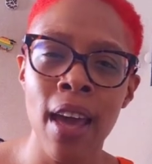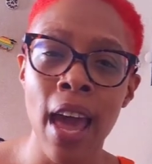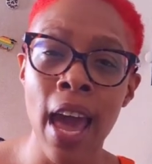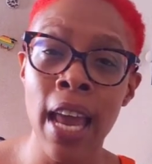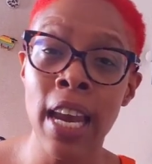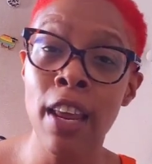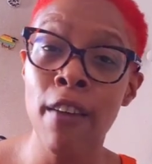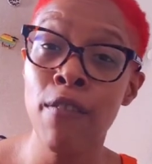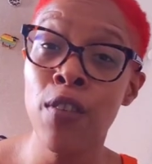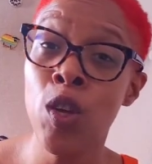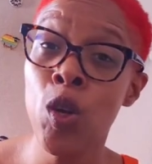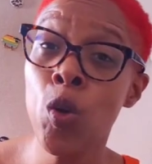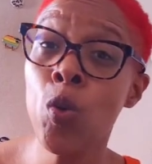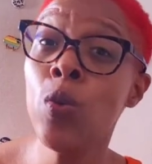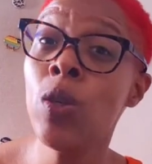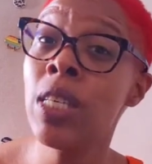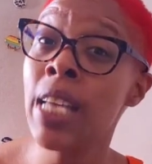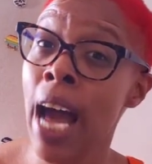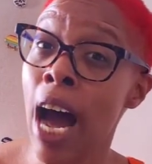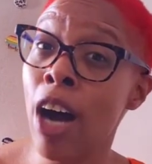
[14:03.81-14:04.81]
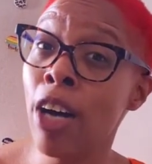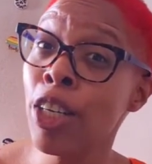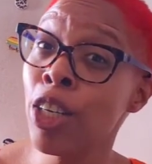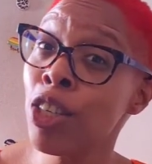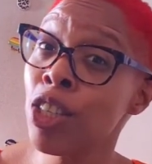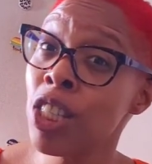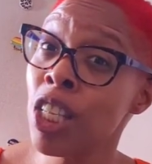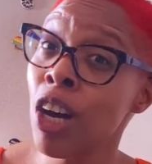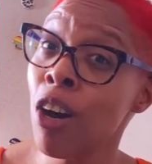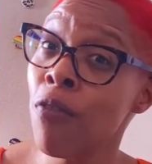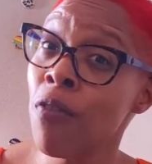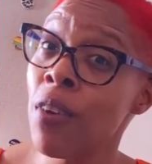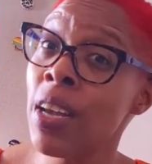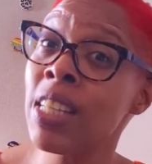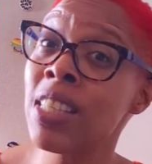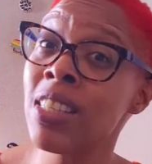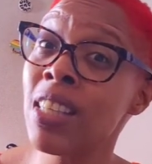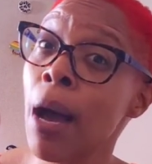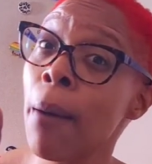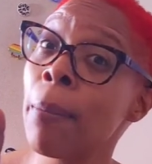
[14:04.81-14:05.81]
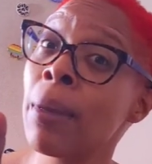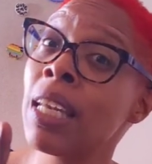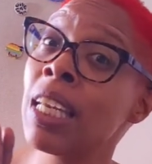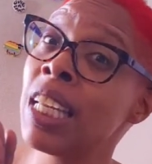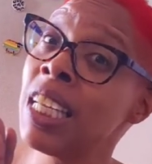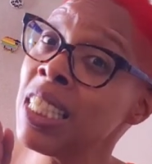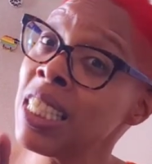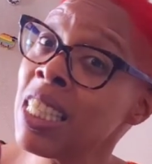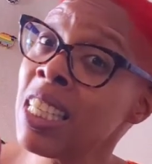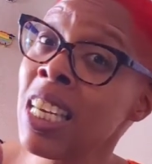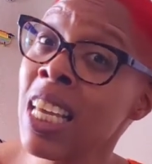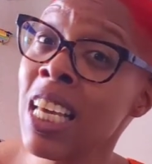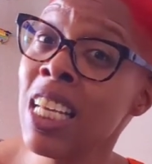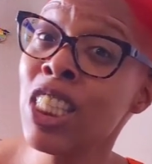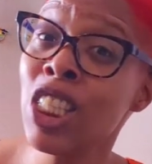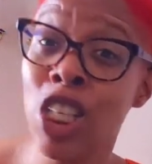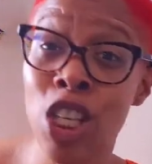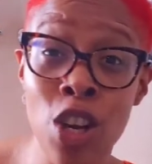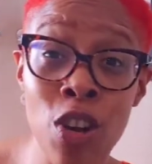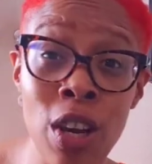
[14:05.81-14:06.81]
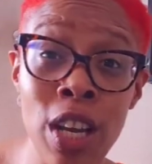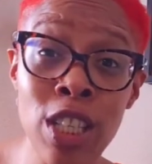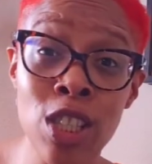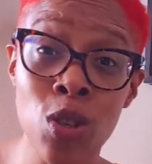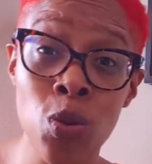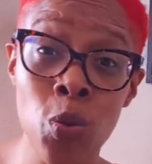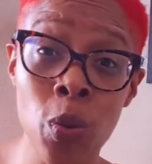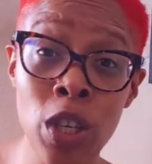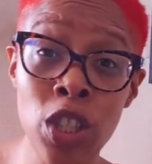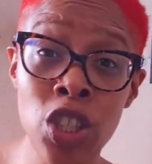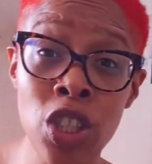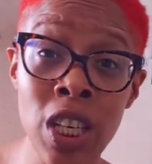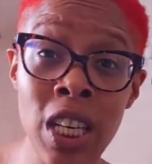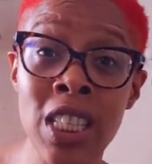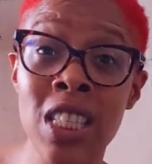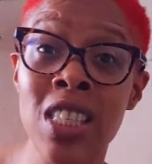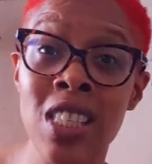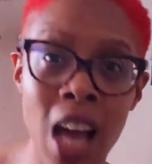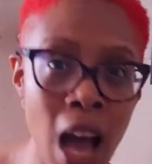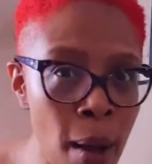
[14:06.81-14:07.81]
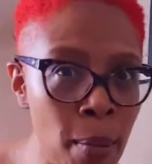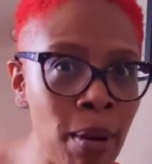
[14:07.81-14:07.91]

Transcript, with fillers: And if you doubt yourself and stop listening to your intuition and stop